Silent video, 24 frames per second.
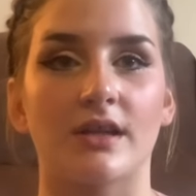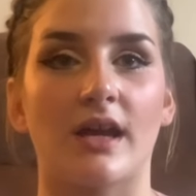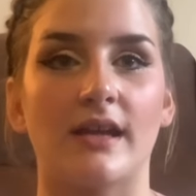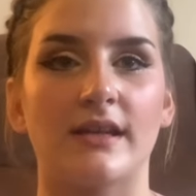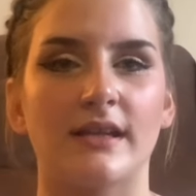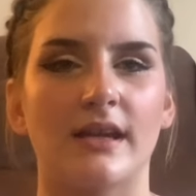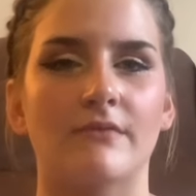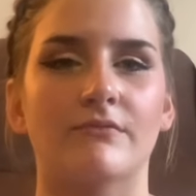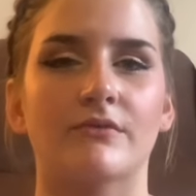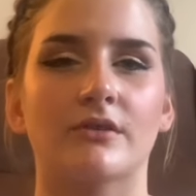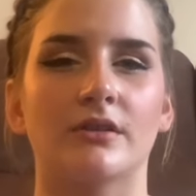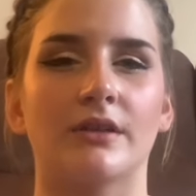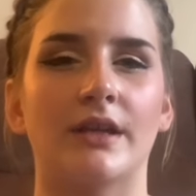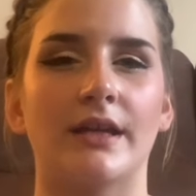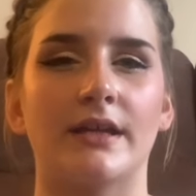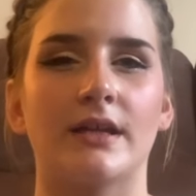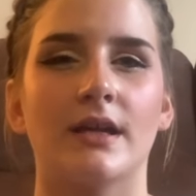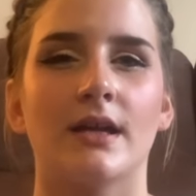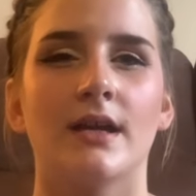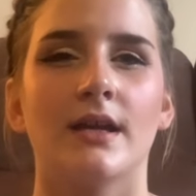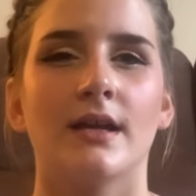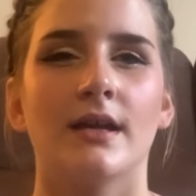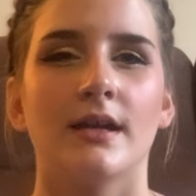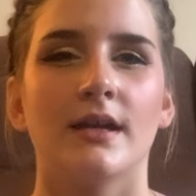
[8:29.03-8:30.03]
I never like
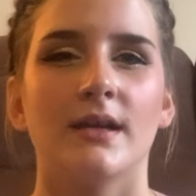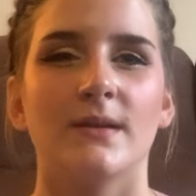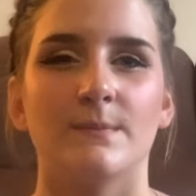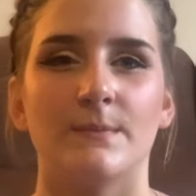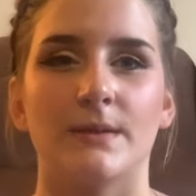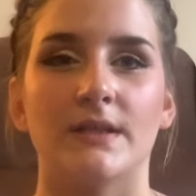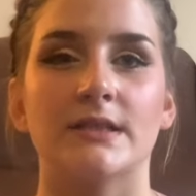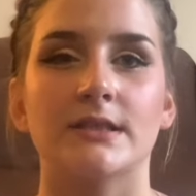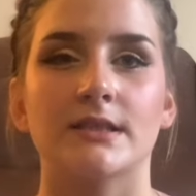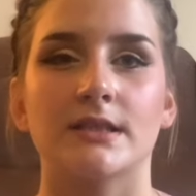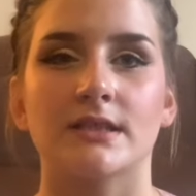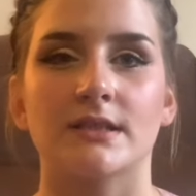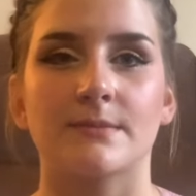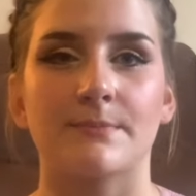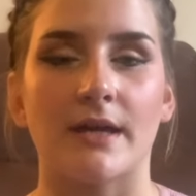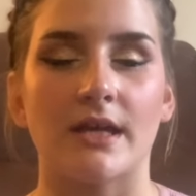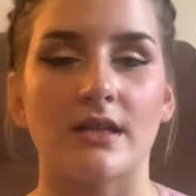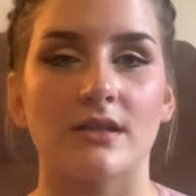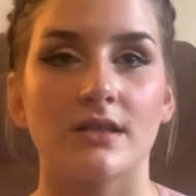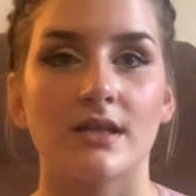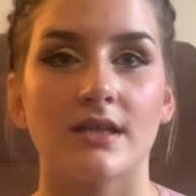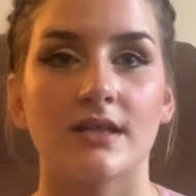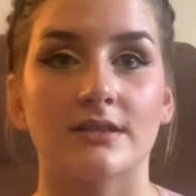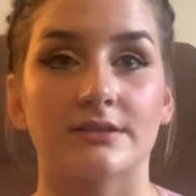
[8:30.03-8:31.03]
been
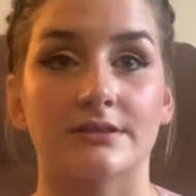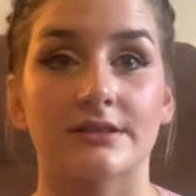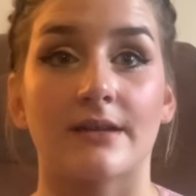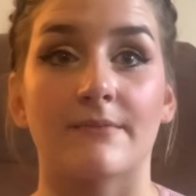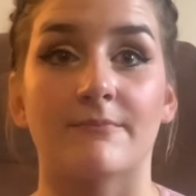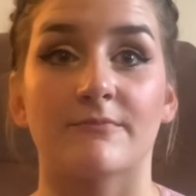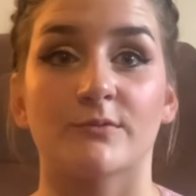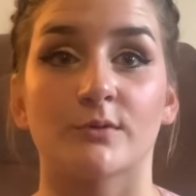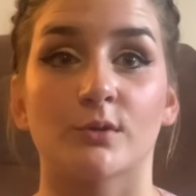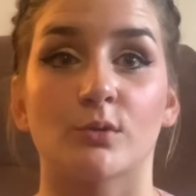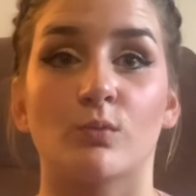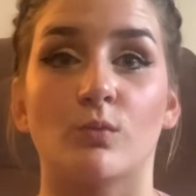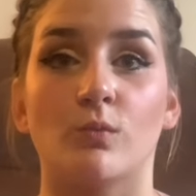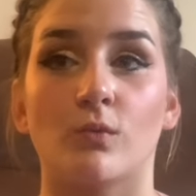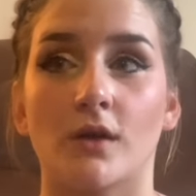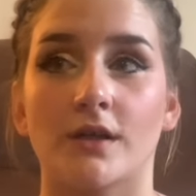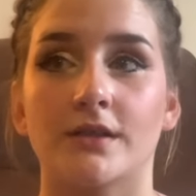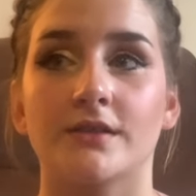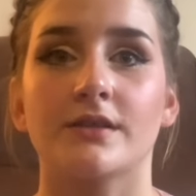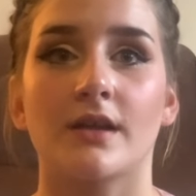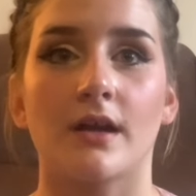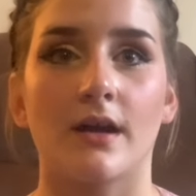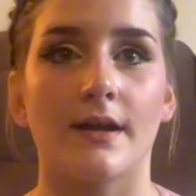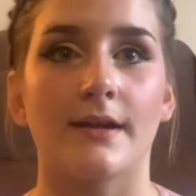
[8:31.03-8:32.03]
suspended except for
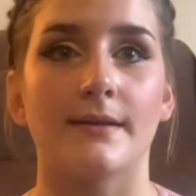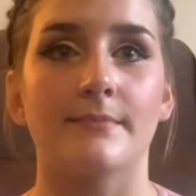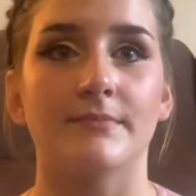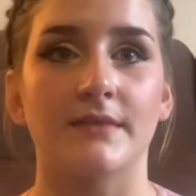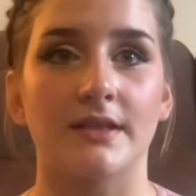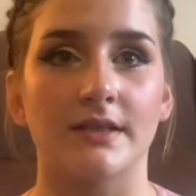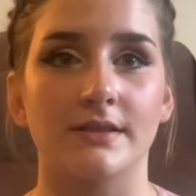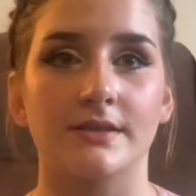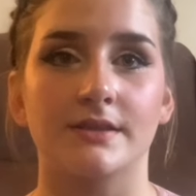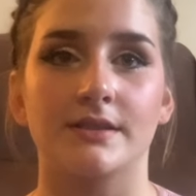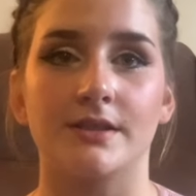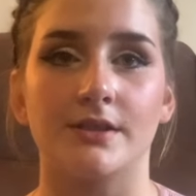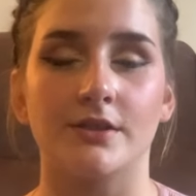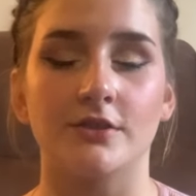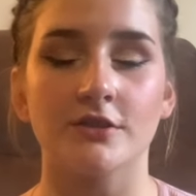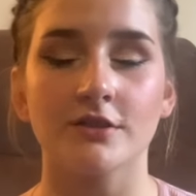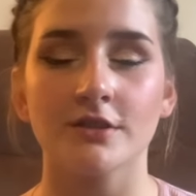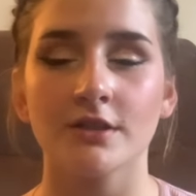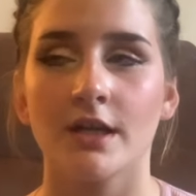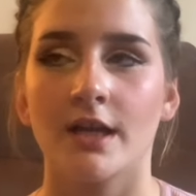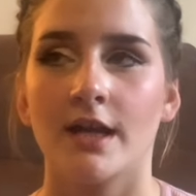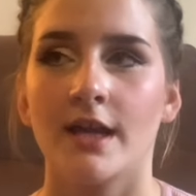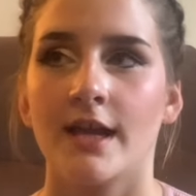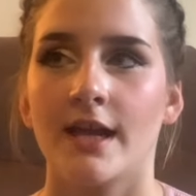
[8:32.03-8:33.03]
one time this
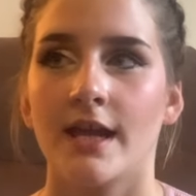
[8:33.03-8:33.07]
year.